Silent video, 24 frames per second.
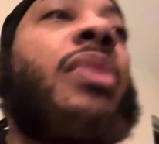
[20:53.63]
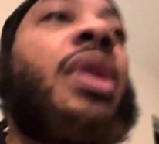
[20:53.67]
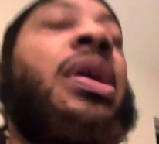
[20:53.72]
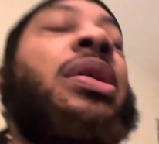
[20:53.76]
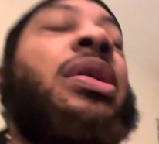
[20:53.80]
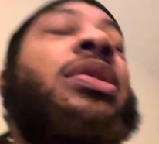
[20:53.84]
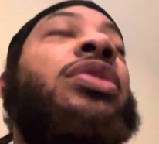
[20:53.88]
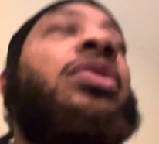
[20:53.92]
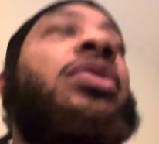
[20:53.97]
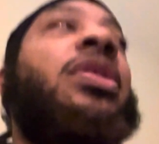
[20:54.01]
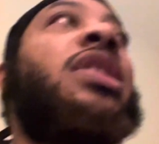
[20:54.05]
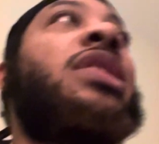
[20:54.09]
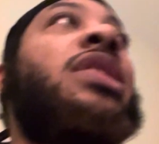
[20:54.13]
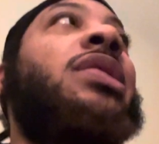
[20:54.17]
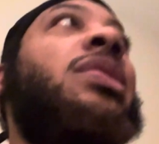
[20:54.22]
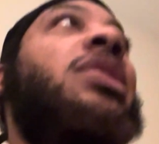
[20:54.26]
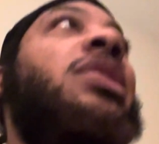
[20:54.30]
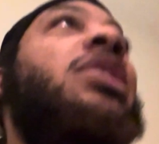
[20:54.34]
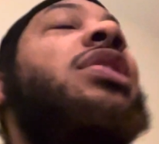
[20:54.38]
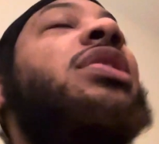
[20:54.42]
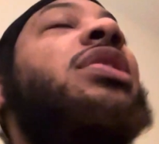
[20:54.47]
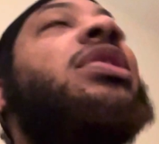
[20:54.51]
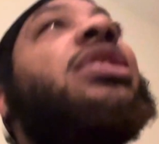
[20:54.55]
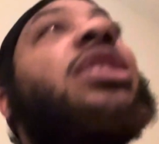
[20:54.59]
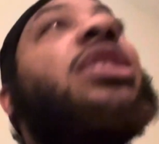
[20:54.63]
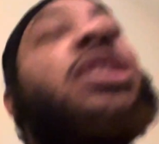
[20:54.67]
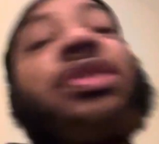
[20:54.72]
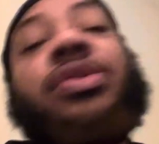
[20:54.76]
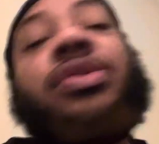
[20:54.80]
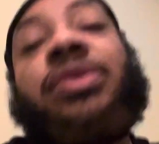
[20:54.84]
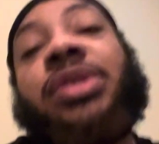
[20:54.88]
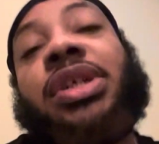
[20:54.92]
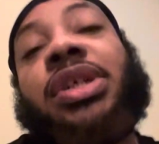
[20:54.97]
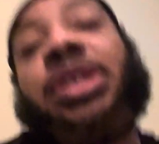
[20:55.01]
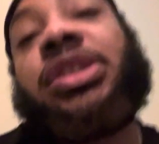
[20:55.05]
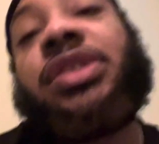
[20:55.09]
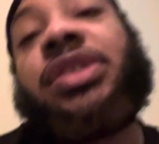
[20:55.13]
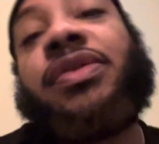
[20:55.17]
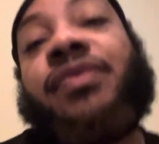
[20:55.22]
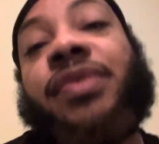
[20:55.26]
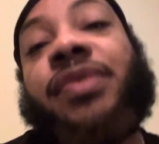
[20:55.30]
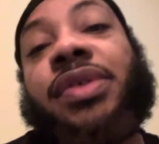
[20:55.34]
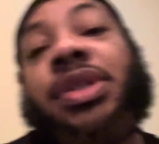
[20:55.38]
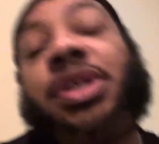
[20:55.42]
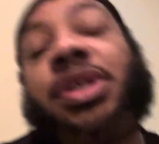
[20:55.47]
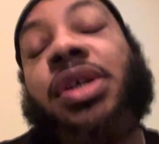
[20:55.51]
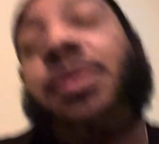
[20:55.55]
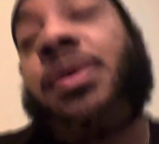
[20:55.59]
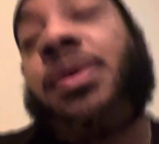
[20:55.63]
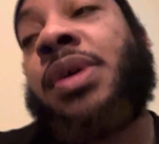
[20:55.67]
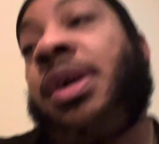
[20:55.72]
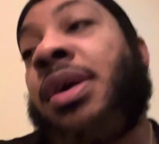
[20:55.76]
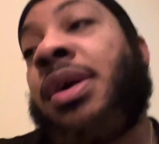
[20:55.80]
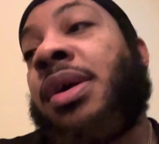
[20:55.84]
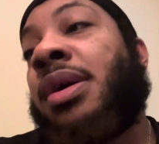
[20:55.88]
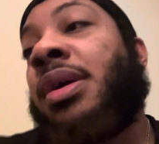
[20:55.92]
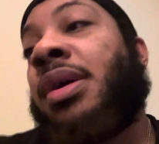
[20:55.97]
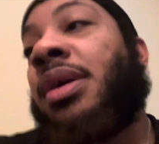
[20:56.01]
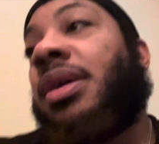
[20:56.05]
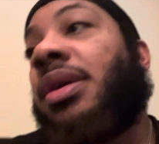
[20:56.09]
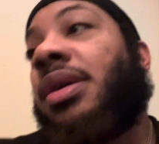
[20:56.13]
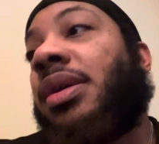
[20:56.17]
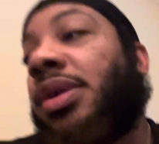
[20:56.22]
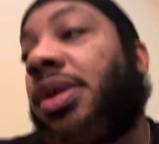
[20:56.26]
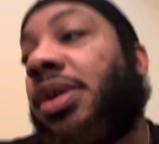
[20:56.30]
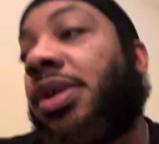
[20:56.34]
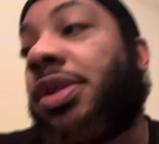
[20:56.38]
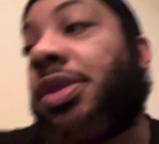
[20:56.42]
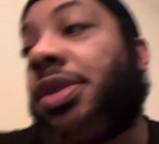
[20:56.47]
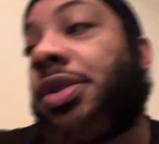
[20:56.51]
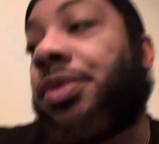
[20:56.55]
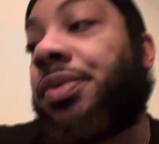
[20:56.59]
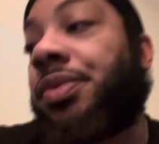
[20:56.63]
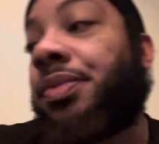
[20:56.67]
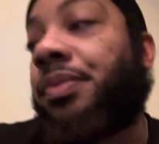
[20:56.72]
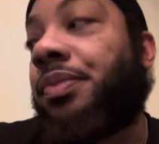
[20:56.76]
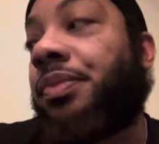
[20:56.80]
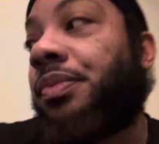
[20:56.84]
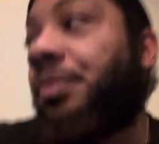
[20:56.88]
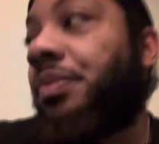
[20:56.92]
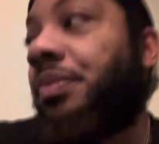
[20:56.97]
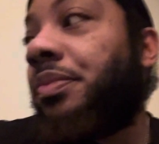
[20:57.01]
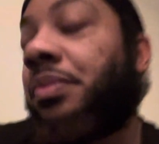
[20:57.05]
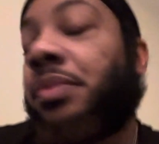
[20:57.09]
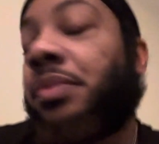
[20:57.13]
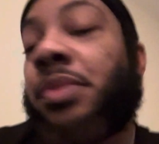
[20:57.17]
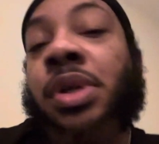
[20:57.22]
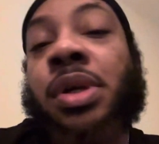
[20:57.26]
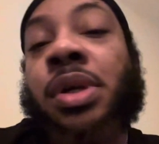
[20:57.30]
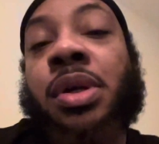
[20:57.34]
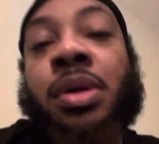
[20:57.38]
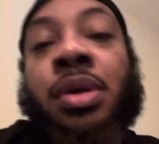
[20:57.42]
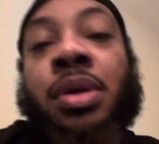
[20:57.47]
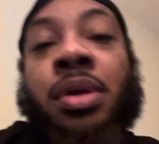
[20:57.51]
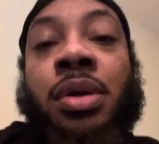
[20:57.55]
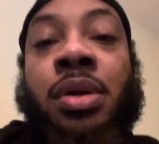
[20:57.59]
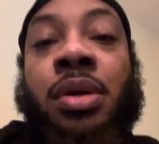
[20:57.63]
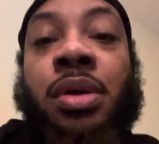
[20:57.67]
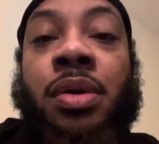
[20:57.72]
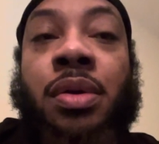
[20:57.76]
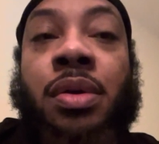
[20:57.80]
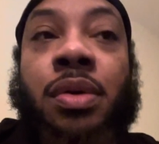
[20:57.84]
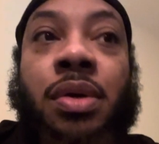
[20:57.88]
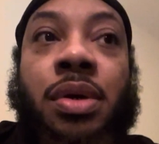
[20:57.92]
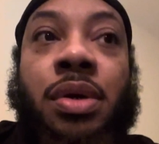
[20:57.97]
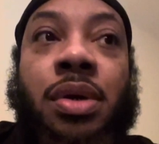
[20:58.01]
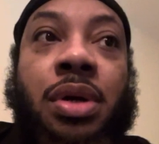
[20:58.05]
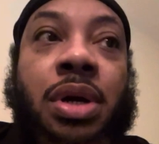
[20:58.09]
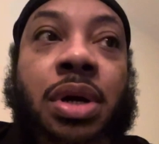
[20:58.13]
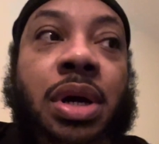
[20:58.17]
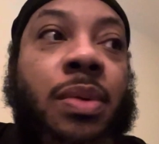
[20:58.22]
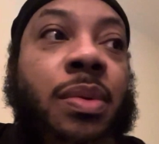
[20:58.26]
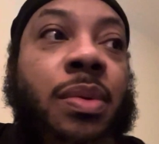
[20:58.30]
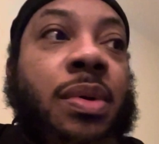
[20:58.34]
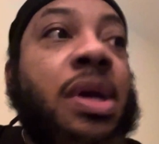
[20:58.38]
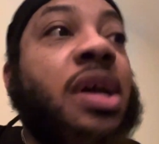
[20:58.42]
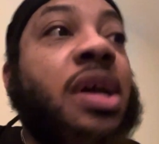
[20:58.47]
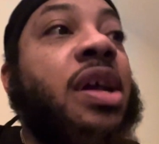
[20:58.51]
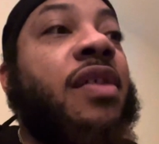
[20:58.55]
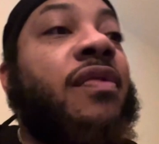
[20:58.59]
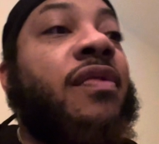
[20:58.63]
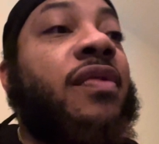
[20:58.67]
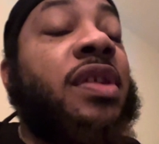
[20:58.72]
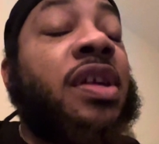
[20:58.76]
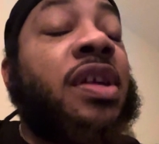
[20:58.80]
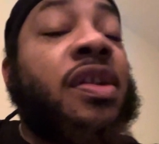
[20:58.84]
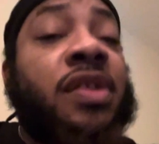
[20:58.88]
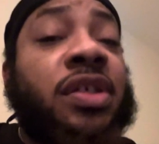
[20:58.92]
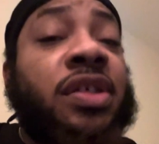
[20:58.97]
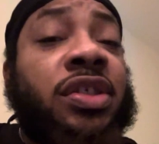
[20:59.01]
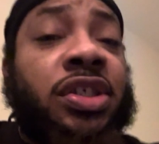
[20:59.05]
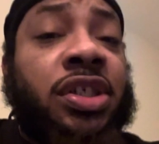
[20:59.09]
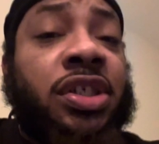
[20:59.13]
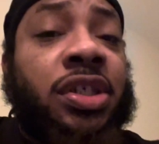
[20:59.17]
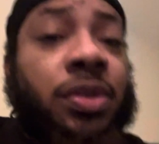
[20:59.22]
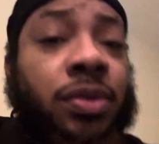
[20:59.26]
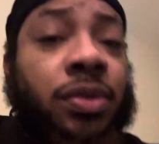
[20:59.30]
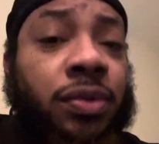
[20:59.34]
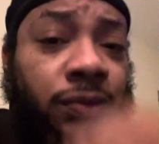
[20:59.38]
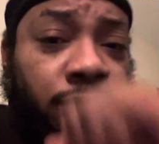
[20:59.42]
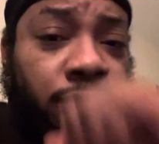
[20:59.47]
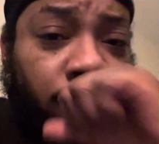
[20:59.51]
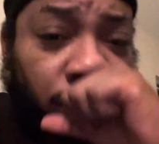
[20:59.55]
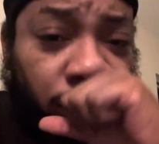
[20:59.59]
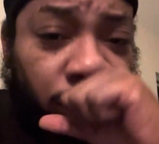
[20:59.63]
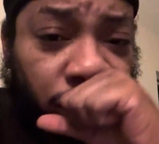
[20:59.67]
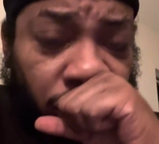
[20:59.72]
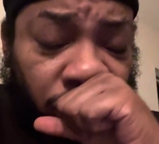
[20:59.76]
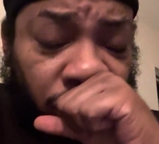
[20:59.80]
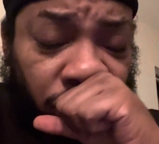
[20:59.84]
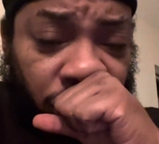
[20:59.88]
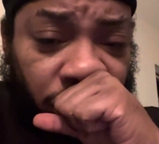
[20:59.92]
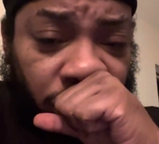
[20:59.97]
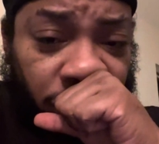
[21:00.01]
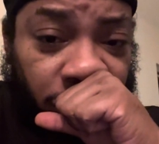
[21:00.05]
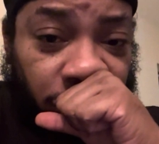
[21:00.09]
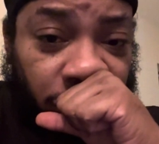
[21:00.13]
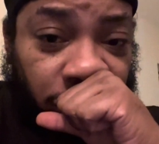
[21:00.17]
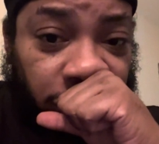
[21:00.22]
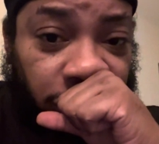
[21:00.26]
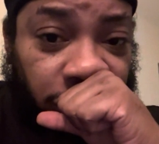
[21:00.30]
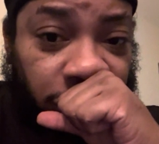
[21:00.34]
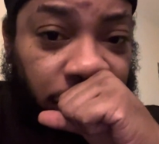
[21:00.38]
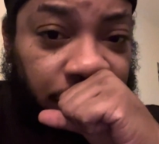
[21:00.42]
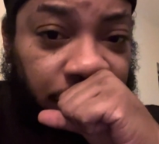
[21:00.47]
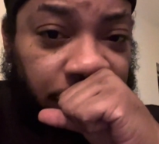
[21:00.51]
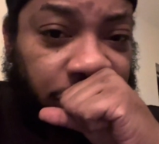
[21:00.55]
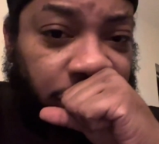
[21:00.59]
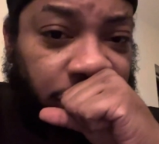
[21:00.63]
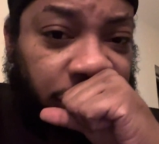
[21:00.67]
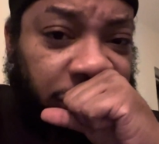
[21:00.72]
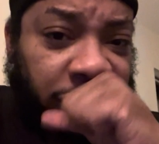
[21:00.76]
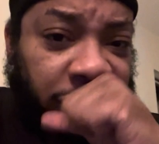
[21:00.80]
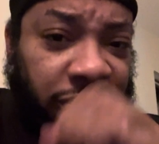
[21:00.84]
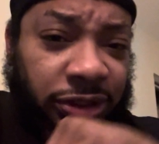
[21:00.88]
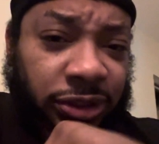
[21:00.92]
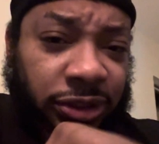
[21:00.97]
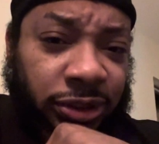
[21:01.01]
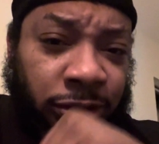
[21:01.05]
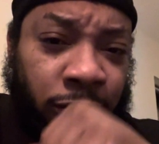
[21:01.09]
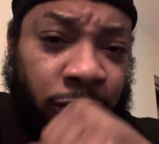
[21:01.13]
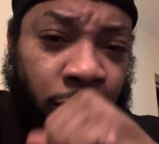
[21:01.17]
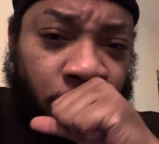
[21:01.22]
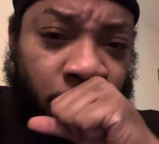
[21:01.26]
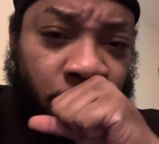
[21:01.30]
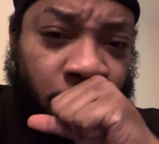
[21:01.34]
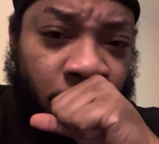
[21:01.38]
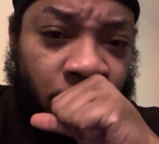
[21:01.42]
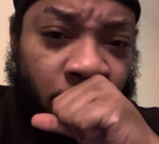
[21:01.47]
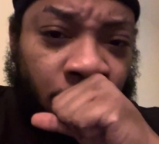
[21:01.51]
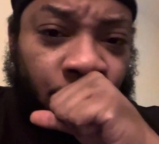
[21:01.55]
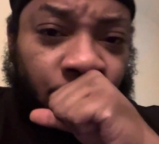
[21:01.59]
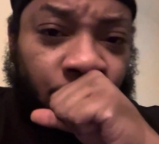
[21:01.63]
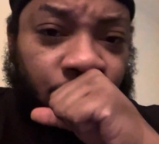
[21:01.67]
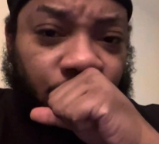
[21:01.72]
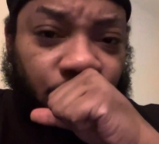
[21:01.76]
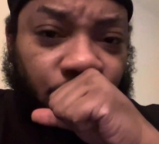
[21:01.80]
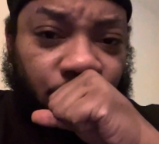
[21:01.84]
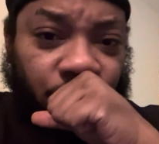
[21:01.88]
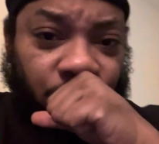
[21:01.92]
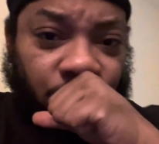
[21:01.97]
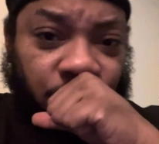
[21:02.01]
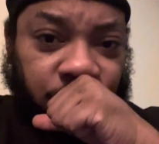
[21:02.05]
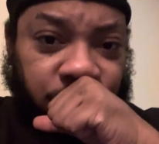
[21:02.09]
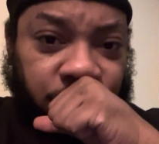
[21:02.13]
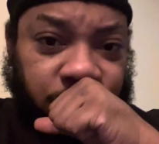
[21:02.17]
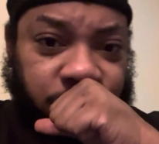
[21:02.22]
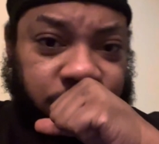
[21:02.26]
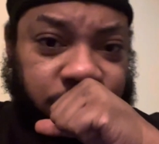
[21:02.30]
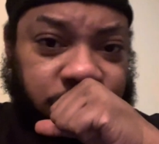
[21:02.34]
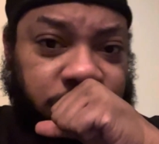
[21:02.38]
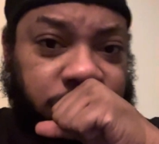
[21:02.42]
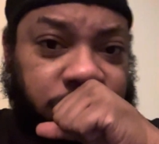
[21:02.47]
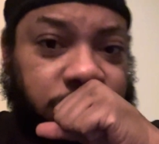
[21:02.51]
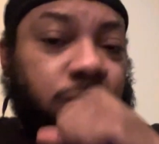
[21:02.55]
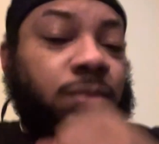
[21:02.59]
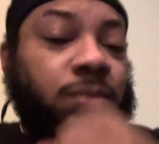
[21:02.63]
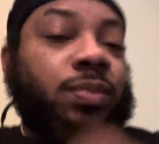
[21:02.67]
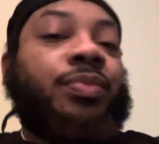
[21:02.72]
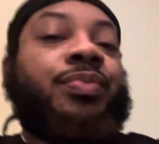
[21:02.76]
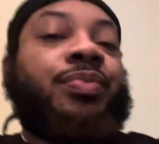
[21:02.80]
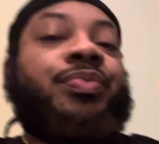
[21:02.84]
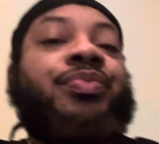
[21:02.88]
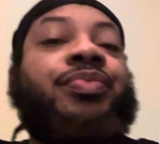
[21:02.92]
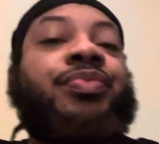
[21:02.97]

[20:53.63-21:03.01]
So yeah, so this is just an introduction video. I will have another channel, which is my